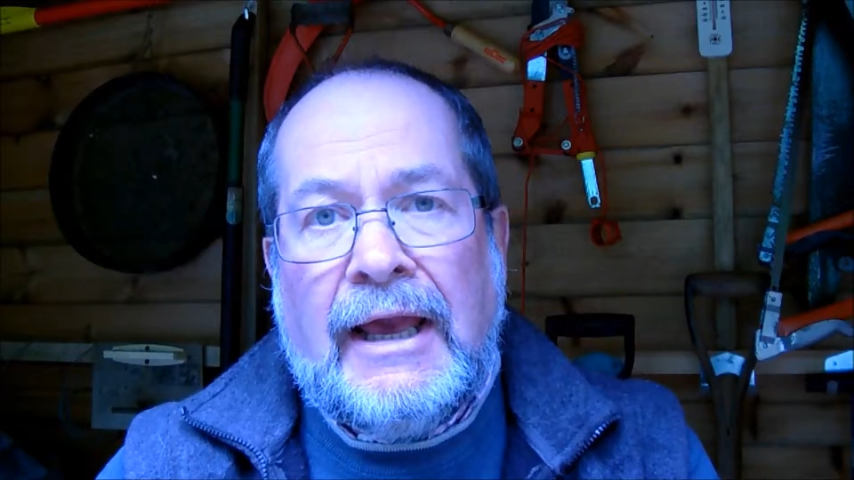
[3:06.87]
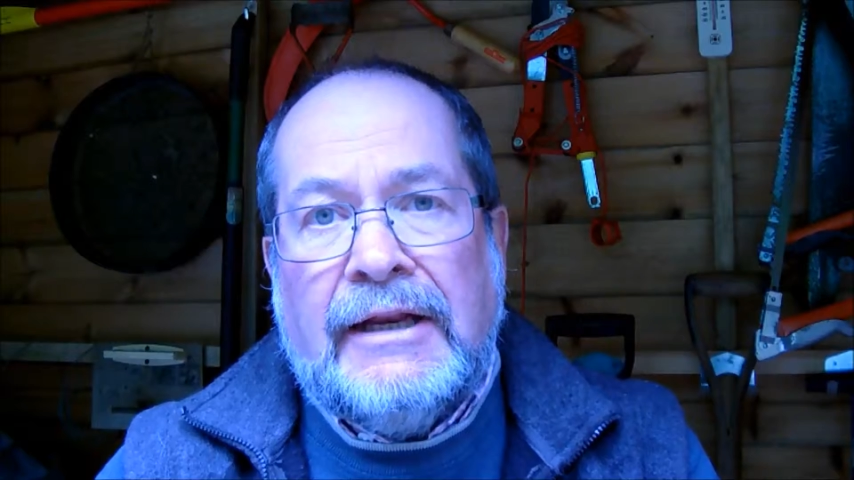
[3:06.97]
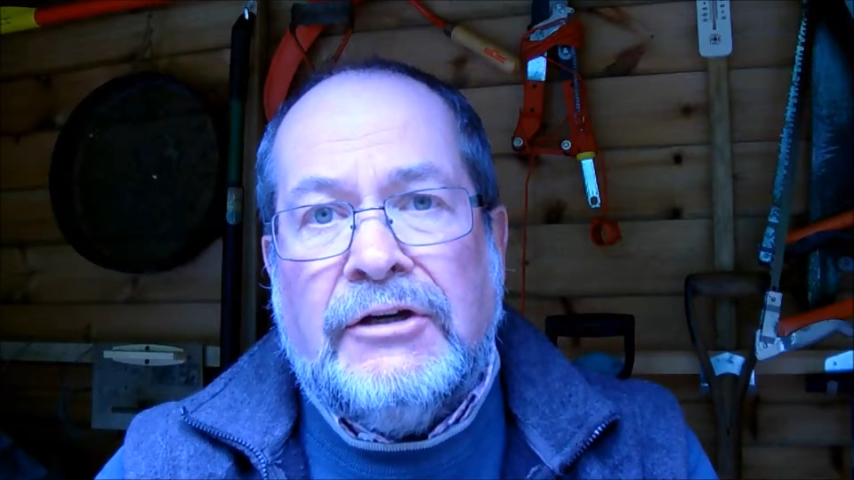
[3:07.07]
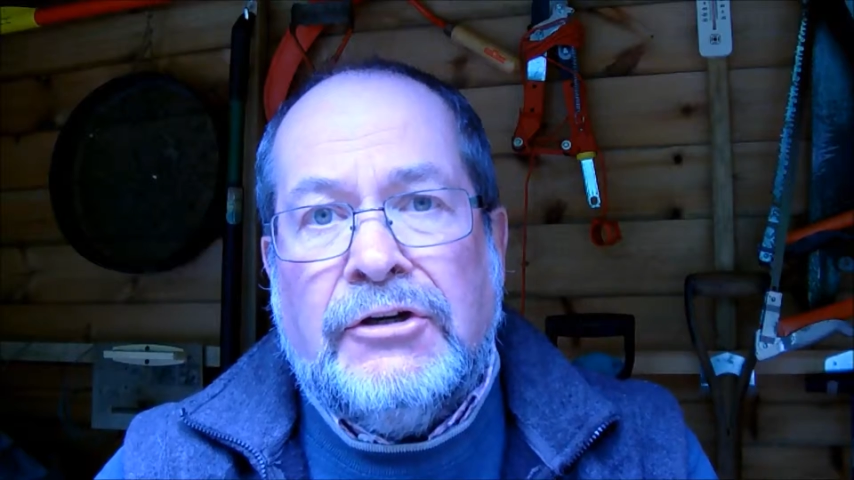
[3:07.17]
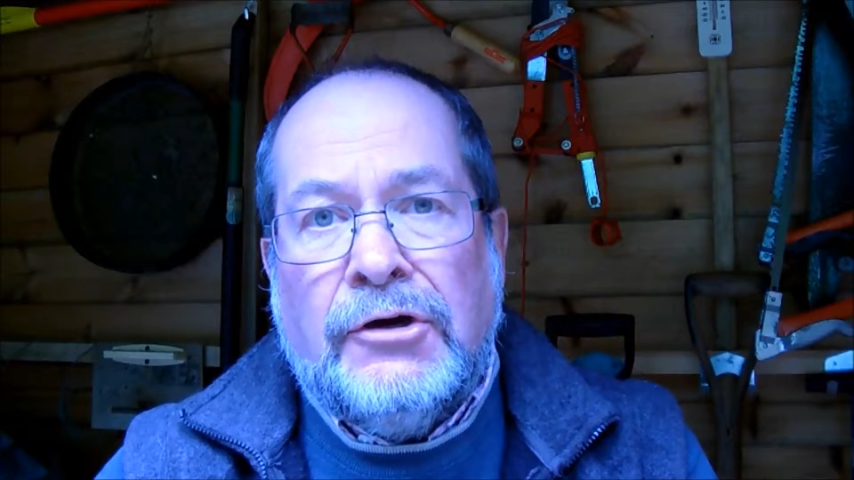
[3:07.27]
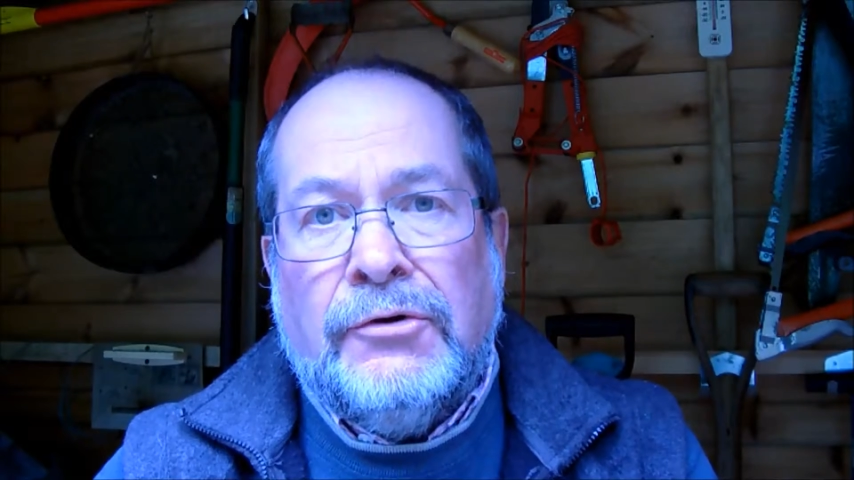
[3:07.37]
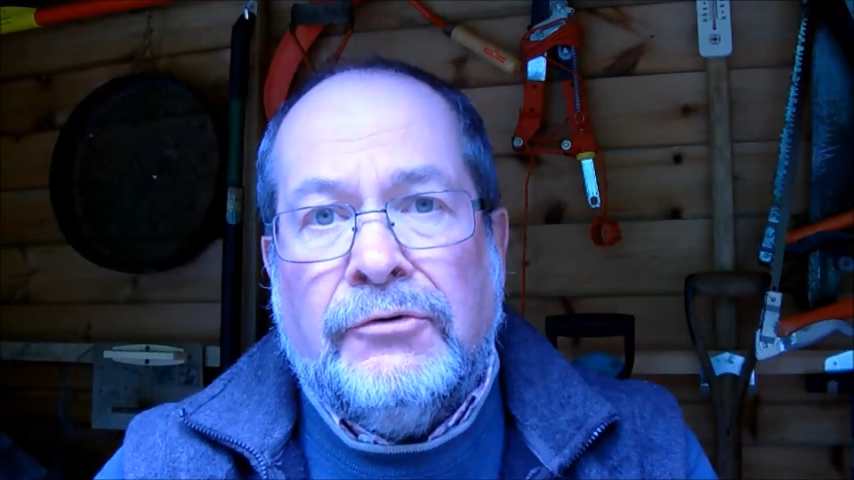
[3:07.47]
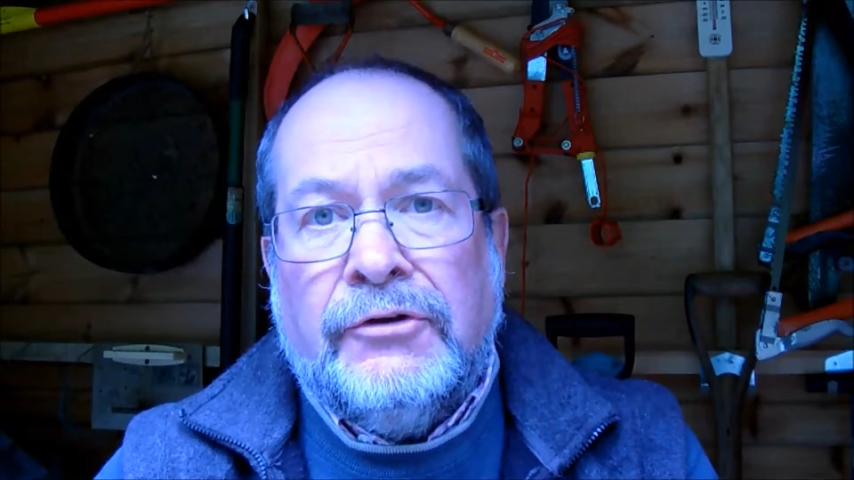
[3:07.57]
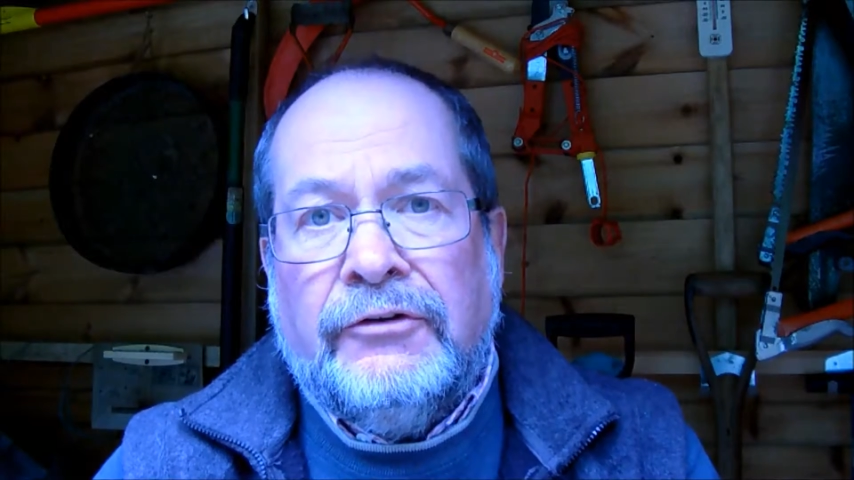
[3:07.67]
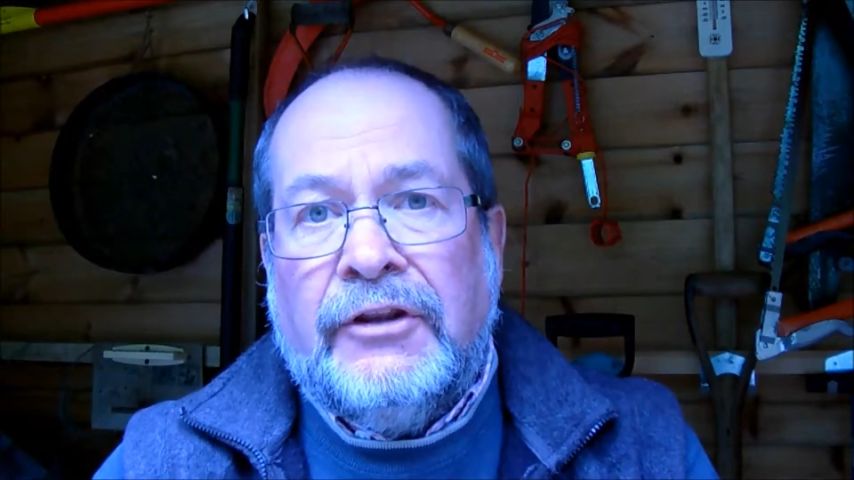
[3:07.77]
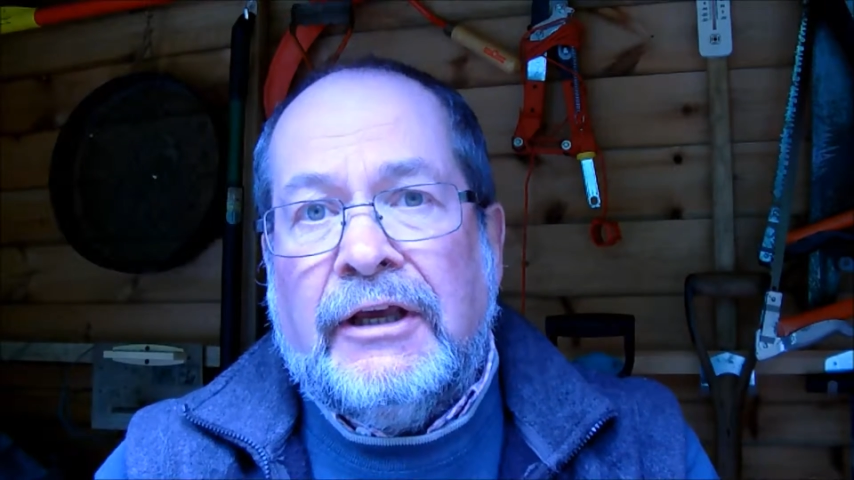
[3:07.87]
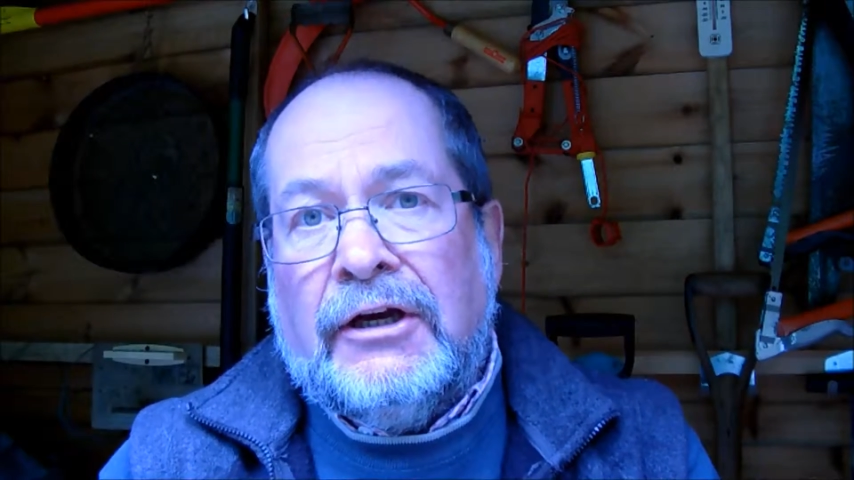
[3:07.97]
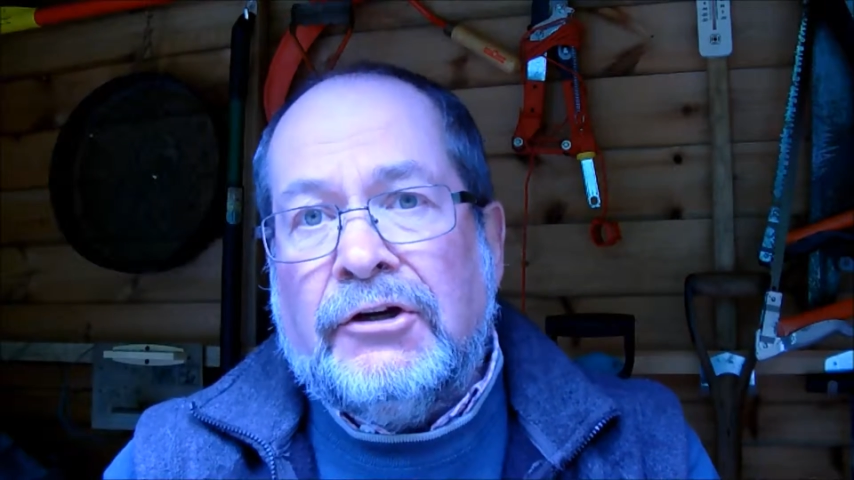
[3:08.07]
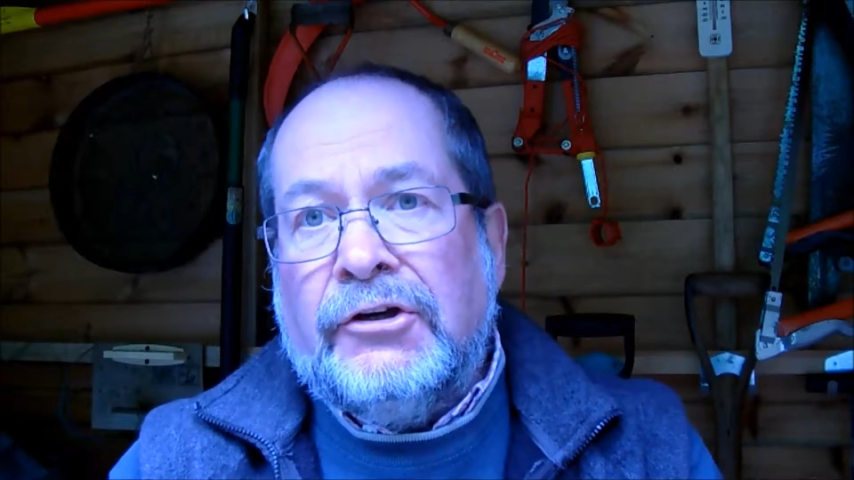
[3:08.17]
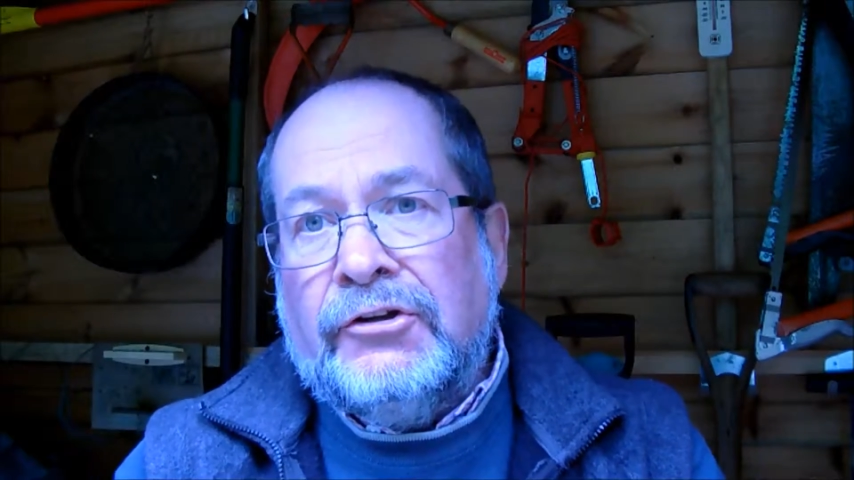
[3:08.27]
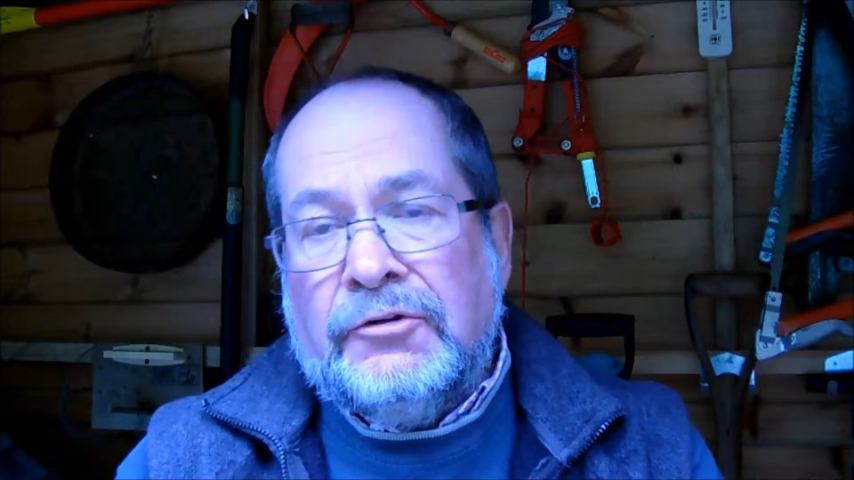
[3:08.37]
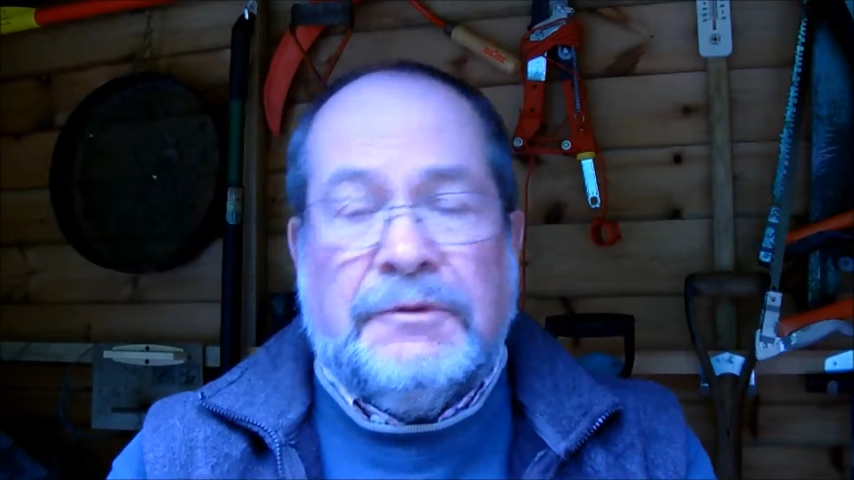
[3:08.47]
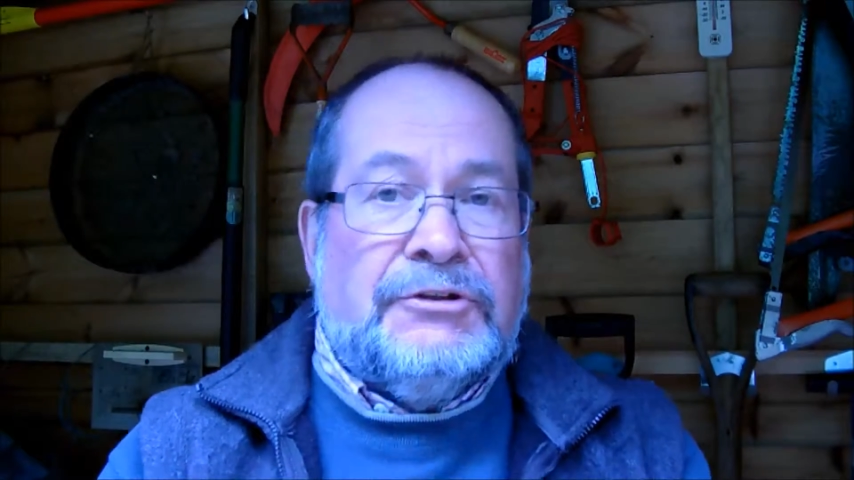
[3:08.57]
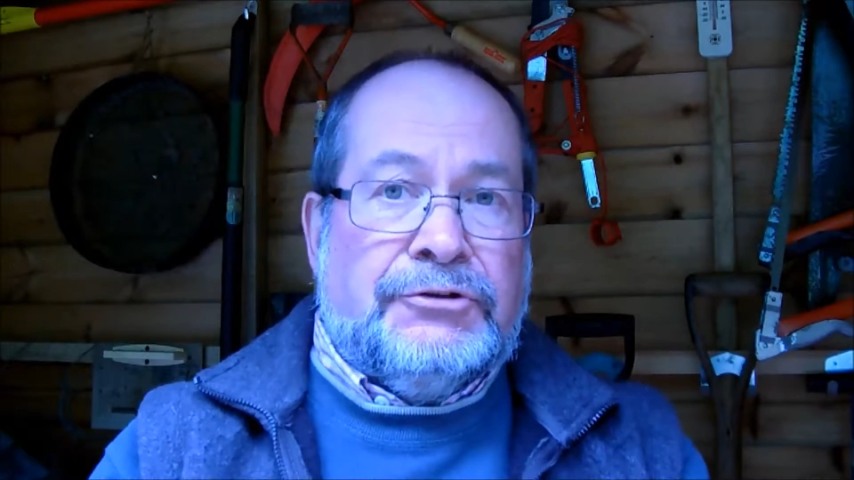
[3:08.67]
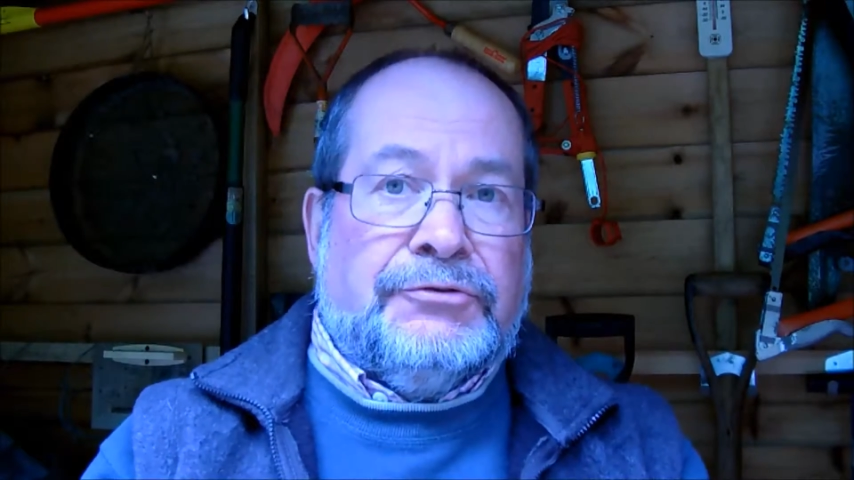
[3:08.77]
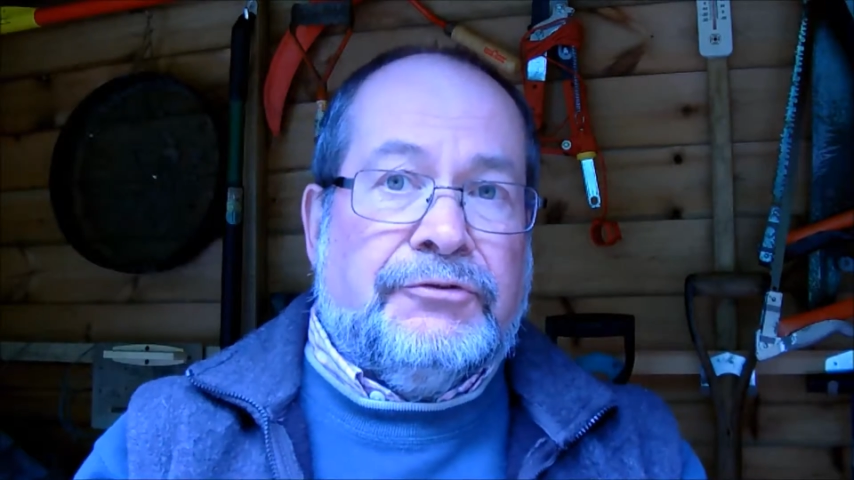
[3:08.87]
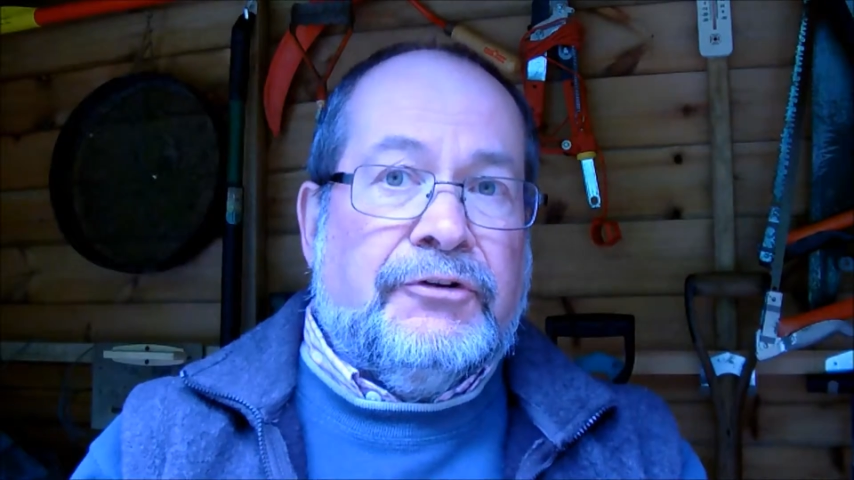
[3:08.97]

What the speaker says: and know that they are going to be true,